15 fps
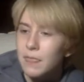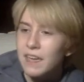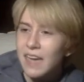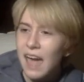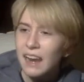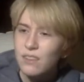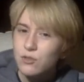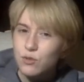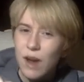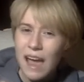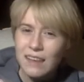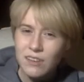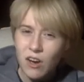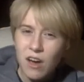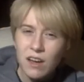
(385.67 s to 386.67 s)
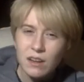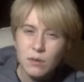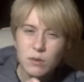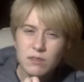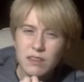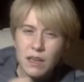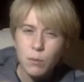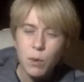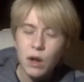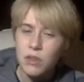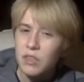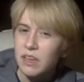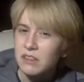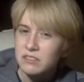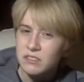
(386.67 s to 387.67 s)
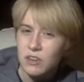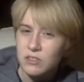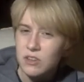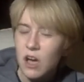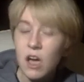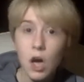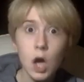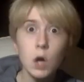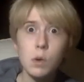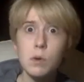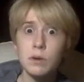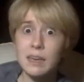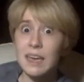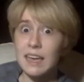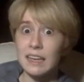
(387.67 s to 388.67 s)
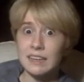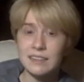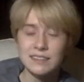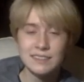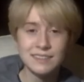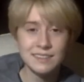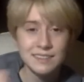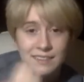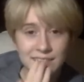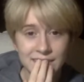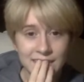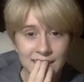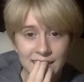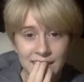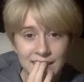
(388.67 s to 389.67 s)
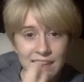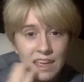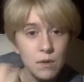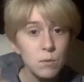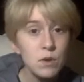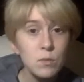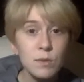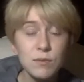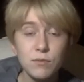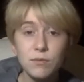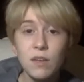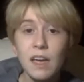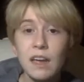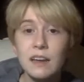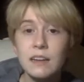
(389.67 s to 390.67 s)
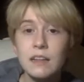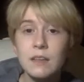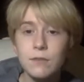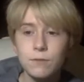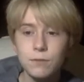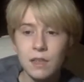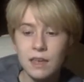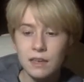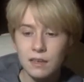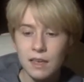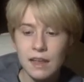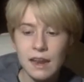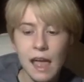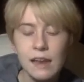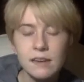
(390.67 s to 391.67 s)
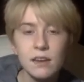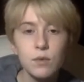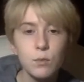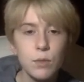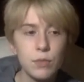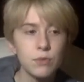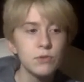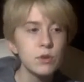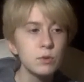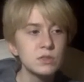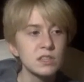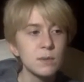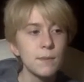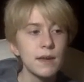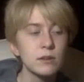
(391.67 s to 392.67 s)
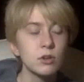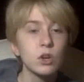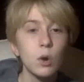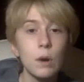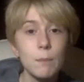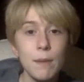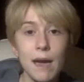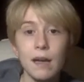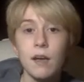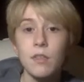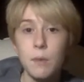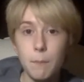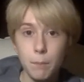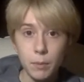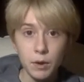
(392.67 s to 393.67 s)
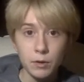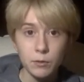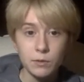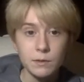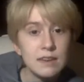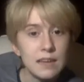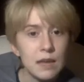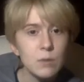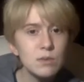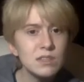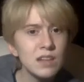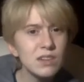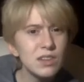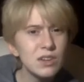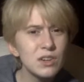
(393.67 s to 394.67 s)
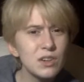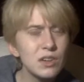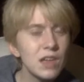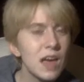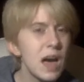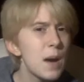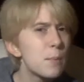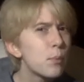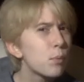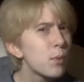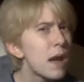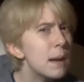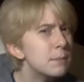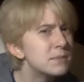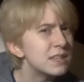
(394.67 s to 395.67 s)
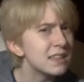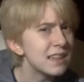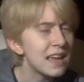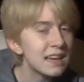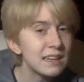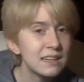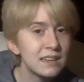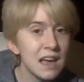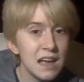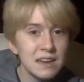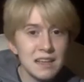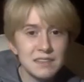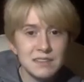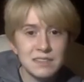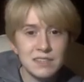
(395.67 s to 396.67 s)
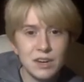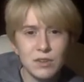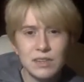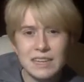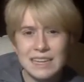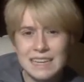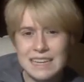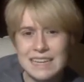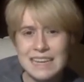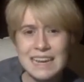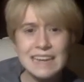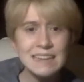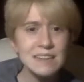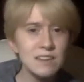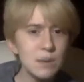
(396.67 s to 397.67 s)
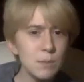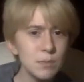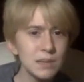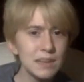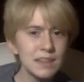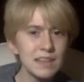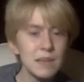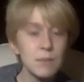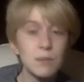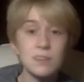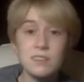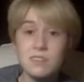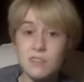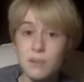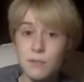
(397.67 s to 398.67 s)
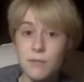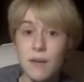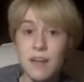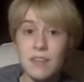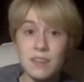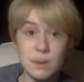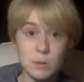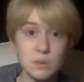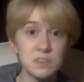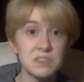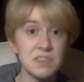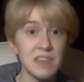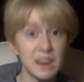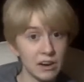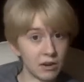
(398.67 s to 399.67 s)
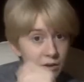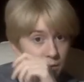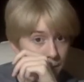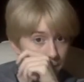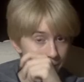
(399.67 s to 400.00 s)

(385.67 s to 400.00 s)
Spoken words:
it kind of dragged on, and it was like, what, are they gonna start talking? Oh, okay. Like, it would have been fine if, like, it ended with Newt Scamander going back on the boat. It was a little abrupt and, like, not necessarily needed completely, but still fine that it was there.